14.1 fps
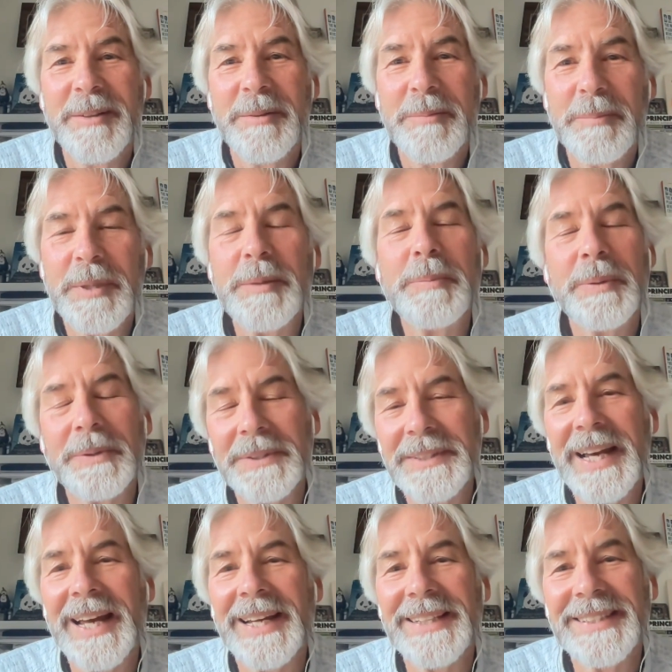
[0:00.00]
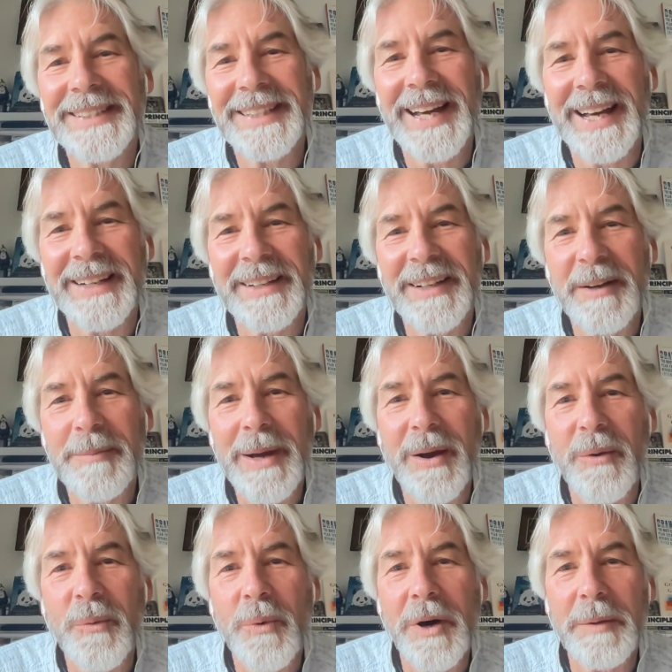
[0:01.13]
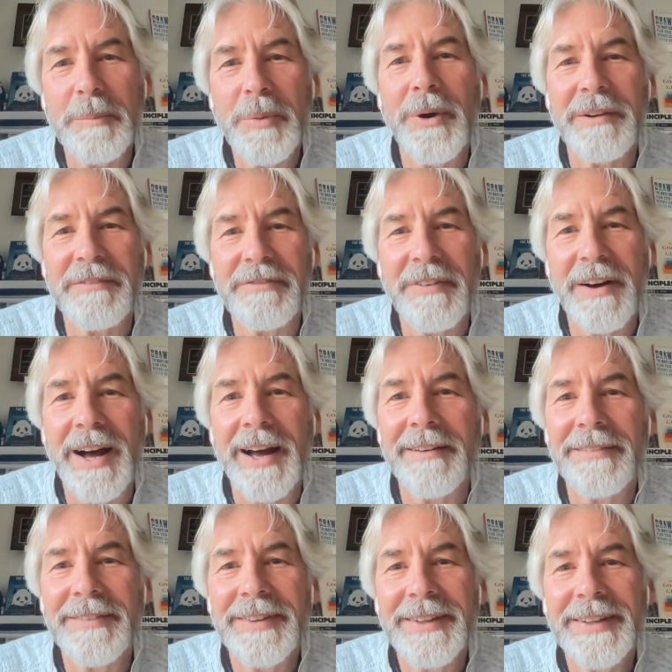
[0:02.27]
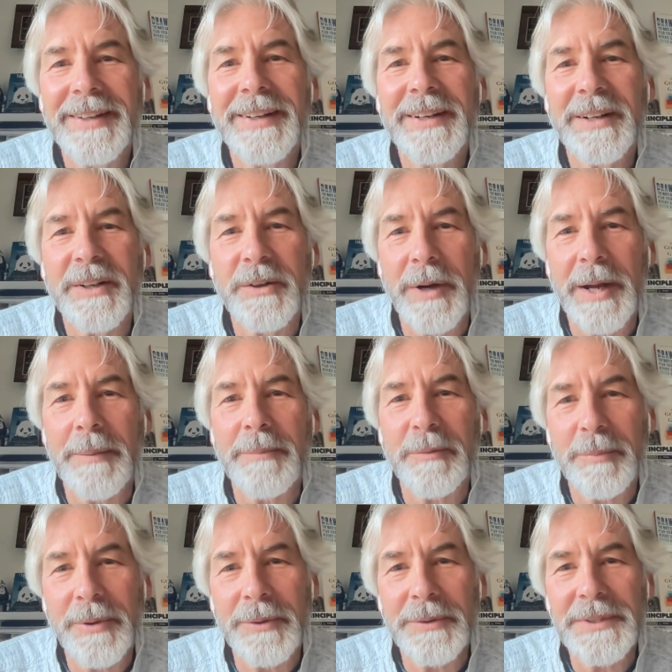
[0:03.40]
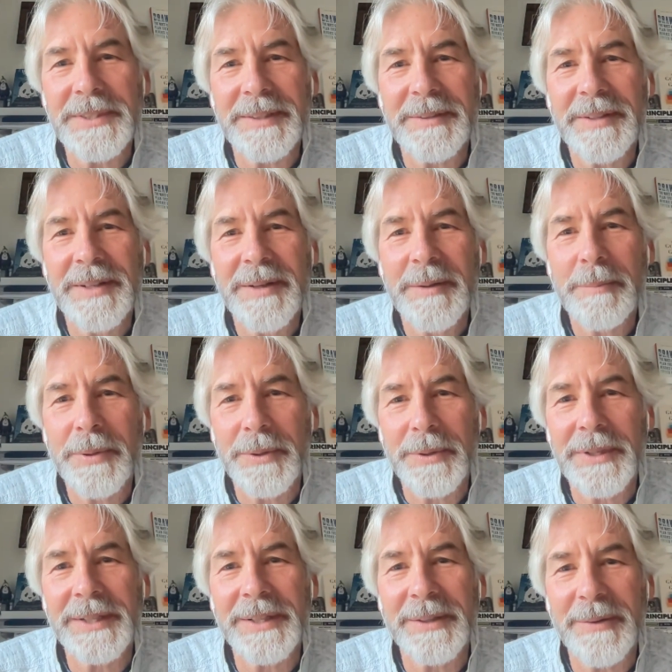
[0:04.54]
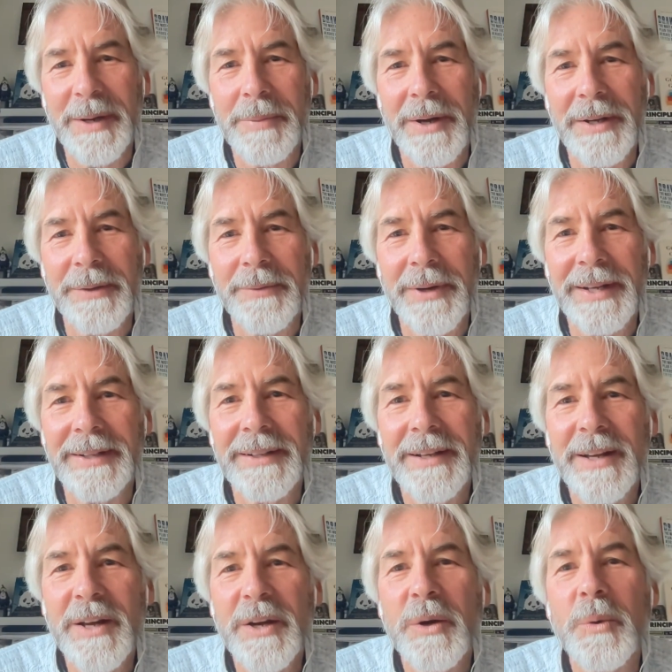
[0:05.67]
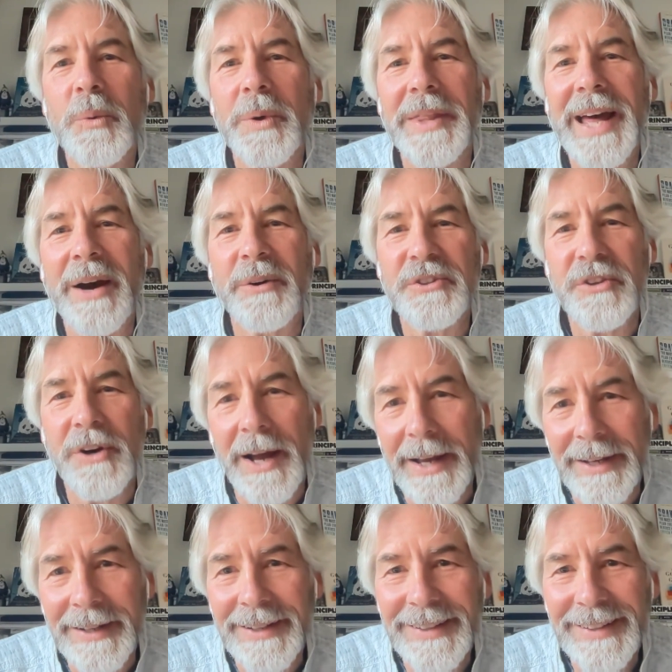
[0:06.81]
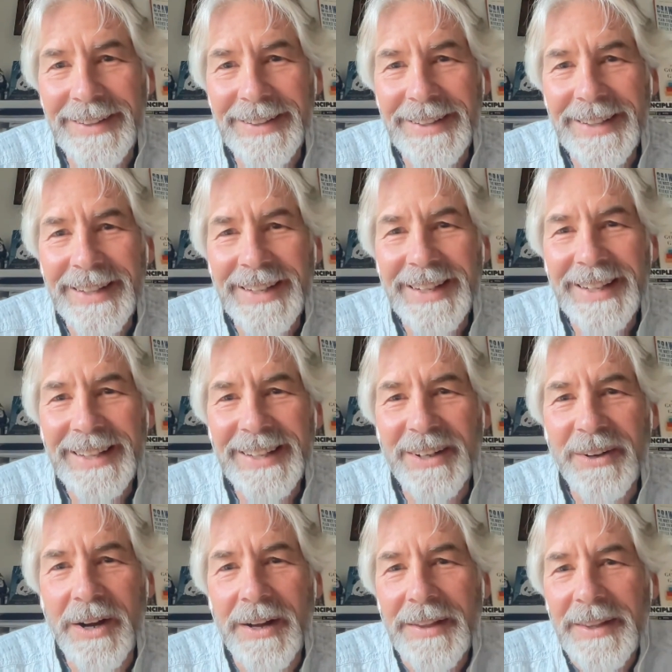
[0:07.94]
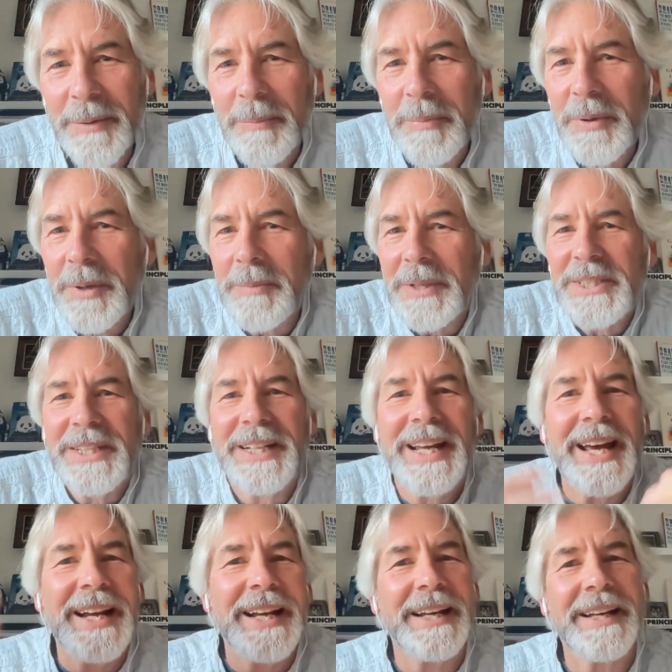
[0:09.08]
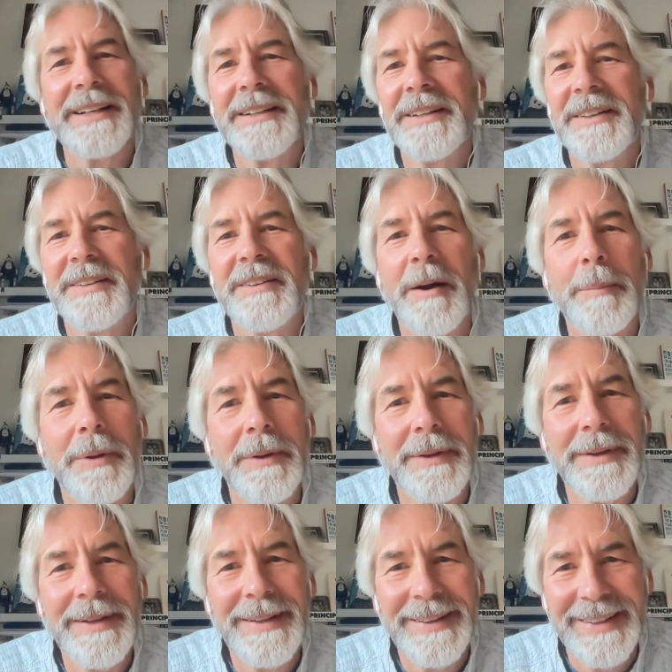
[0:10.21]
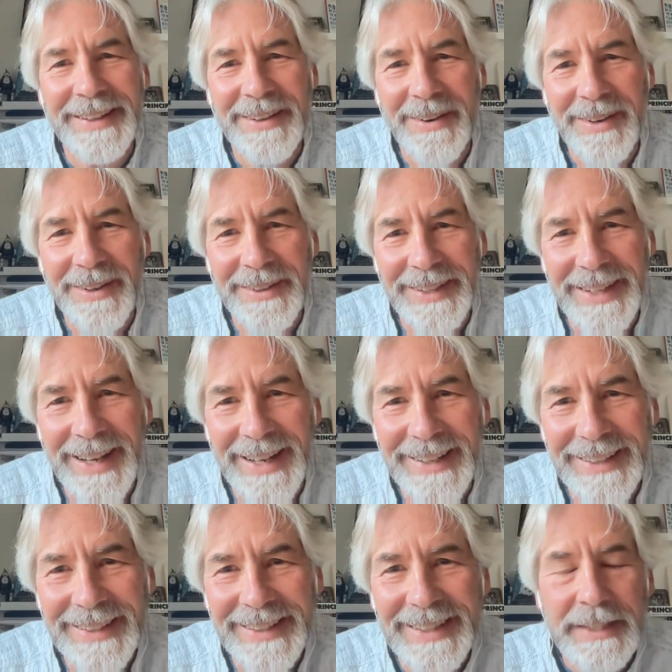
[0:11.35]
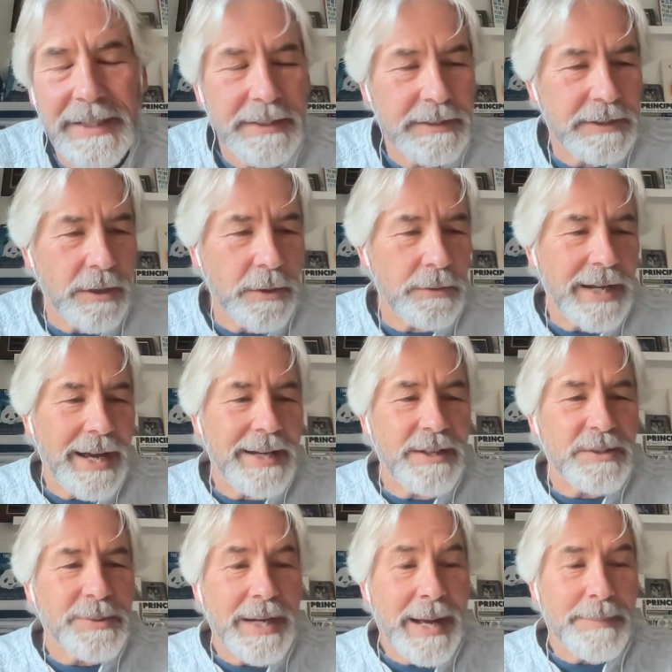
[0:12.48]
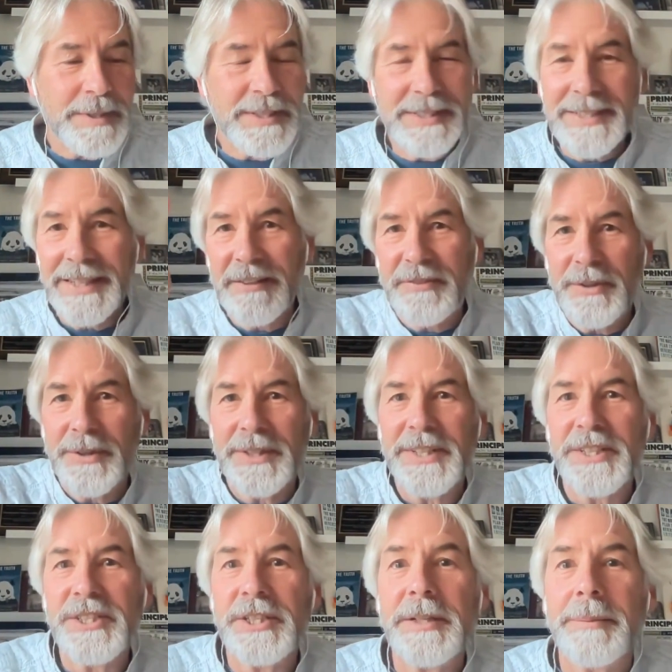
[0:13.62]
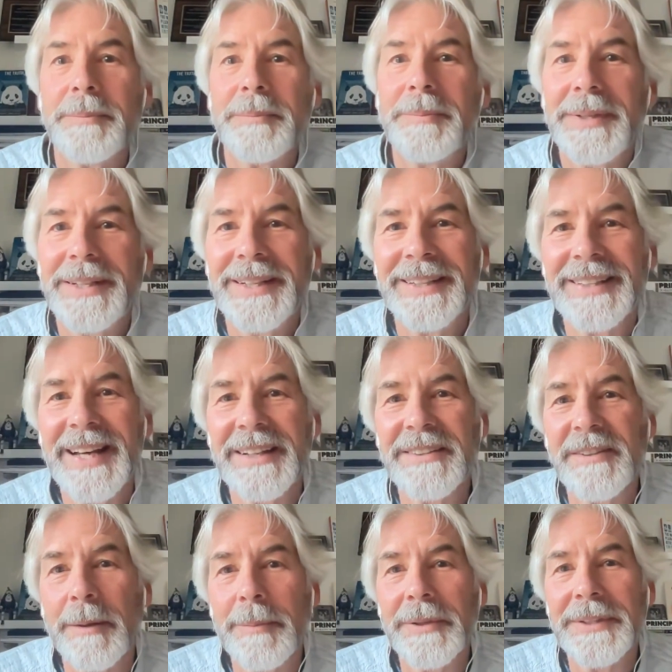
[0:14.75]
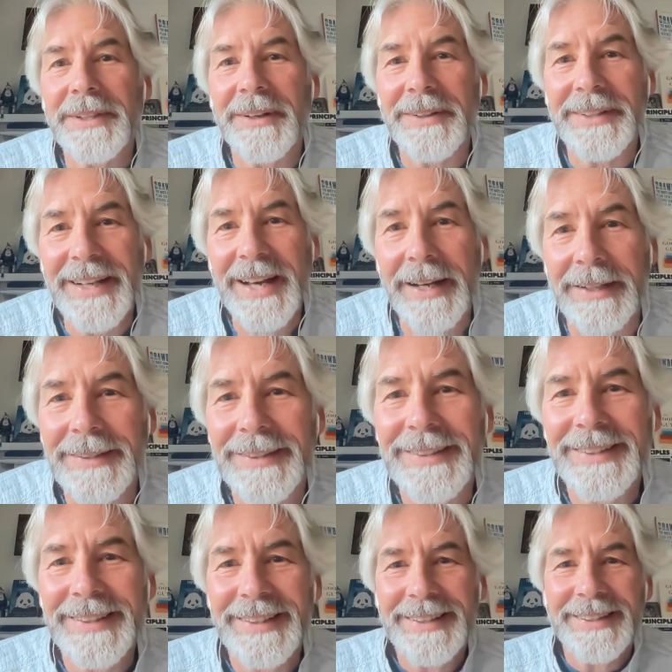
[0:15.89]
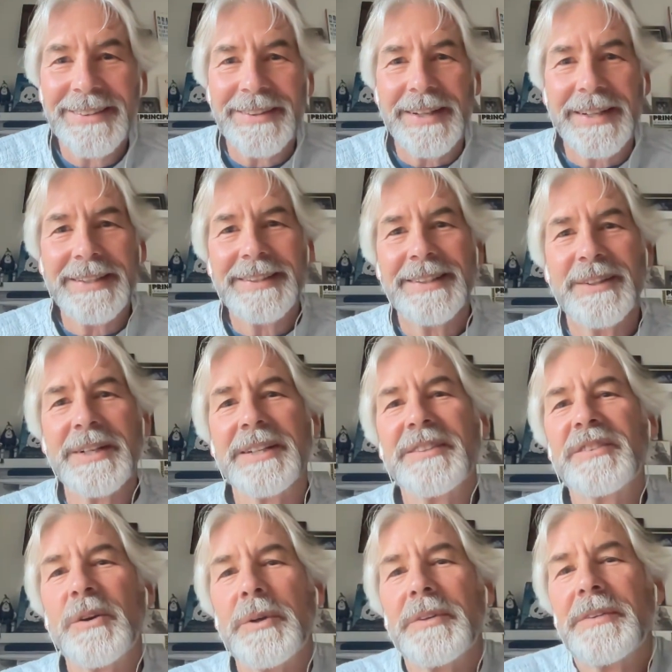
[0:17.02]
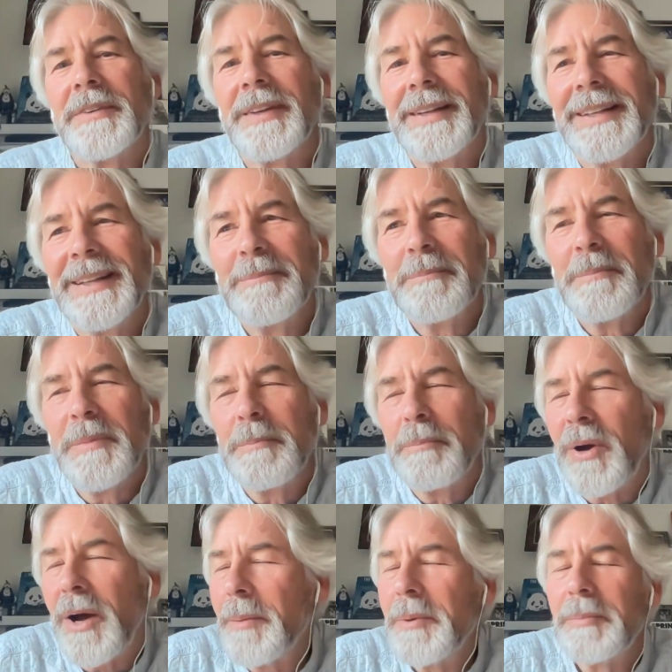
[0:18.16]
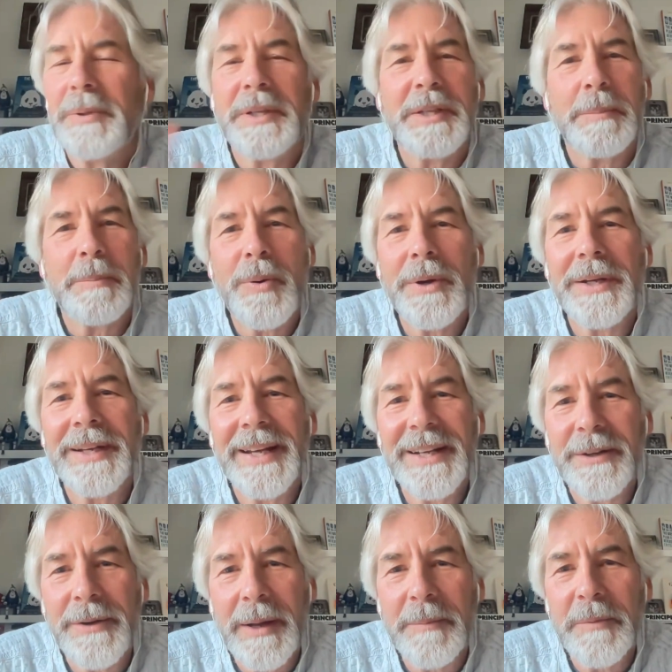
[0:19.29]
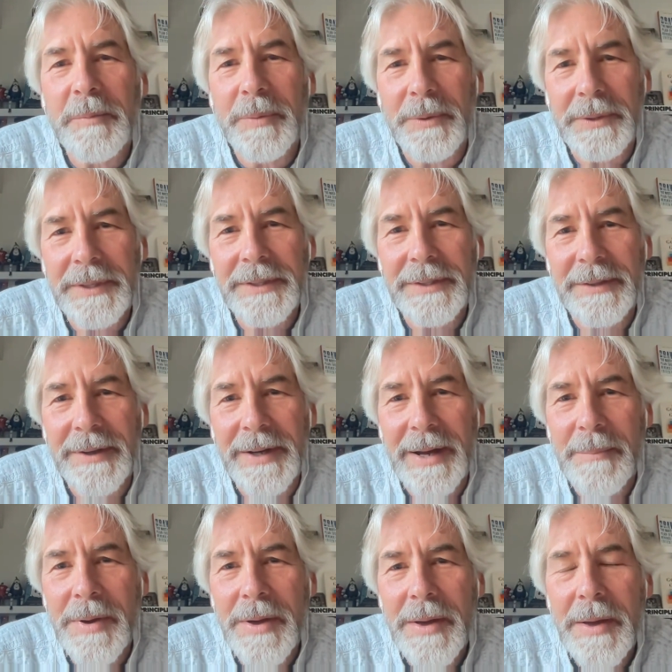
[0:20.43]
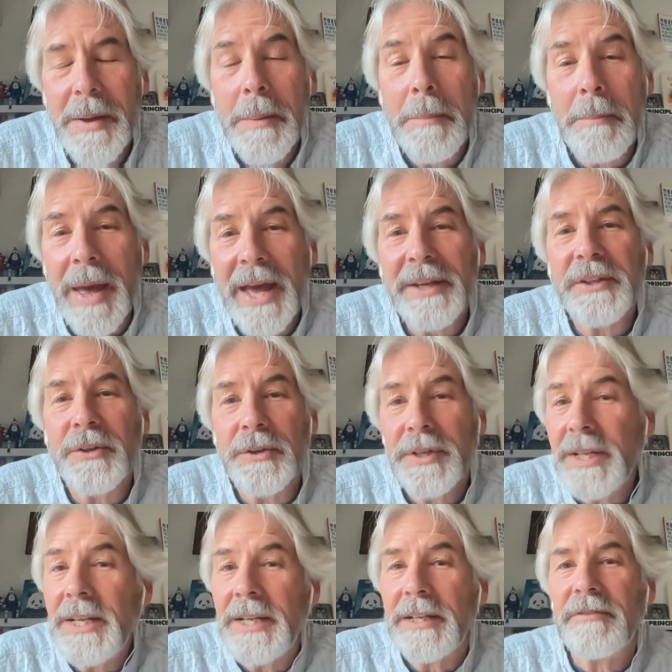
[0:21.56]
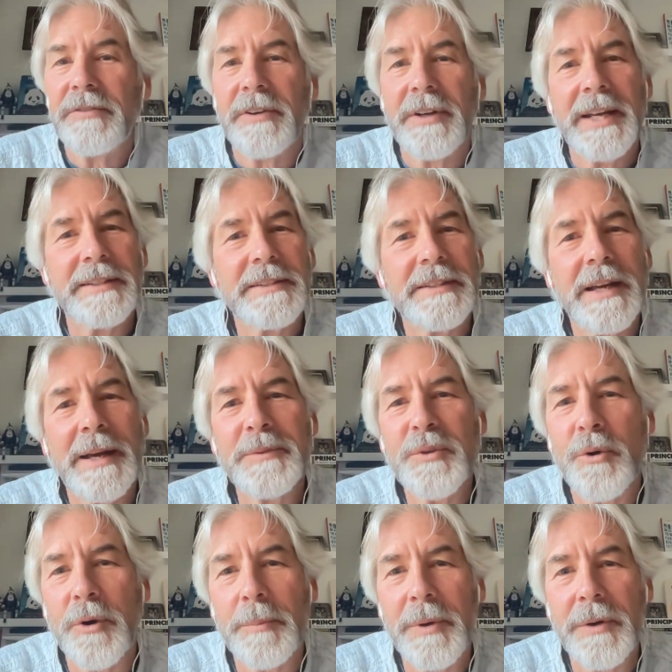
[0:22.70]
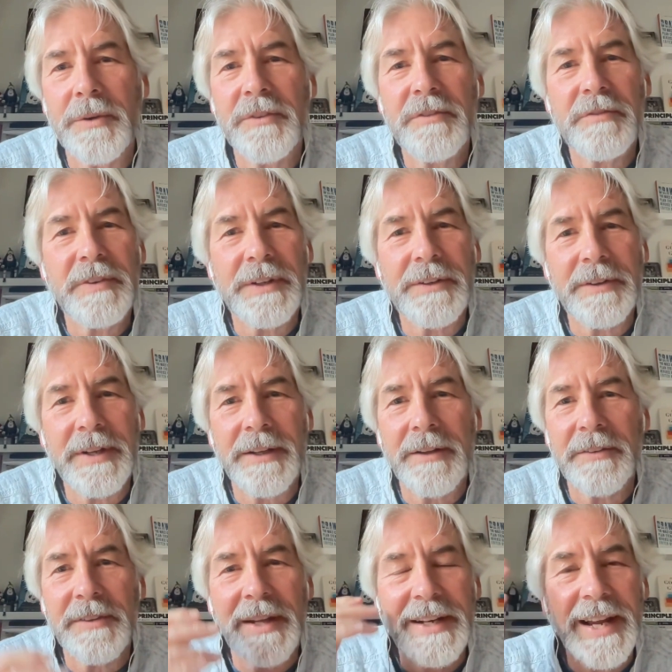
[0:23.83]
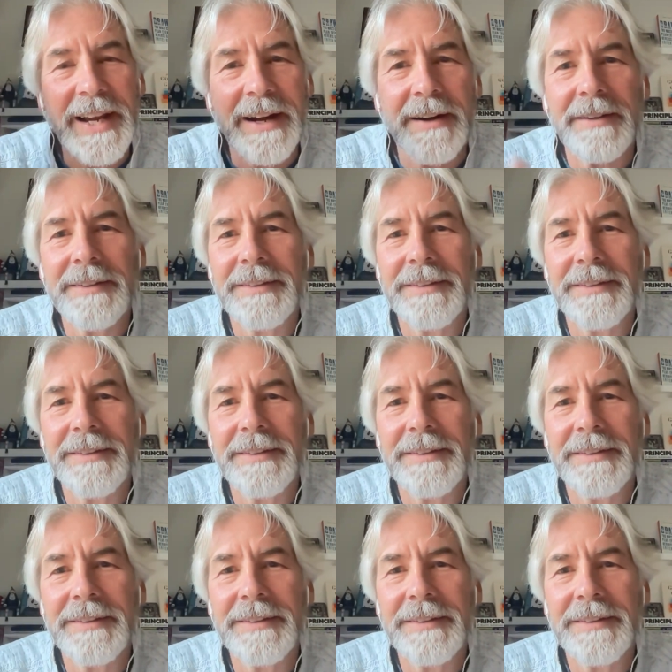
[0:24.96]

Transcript: people tend to get about 1.5 grams of protein per kilogram body weight without trying. They're pretty much getting double the RDA. So now here's what happens if you're in the gym getting that double the RDA, right? Okay, so it's probably the 0.8 grams per kilogram met your need for enzymes, hormones, fingernails, and hair.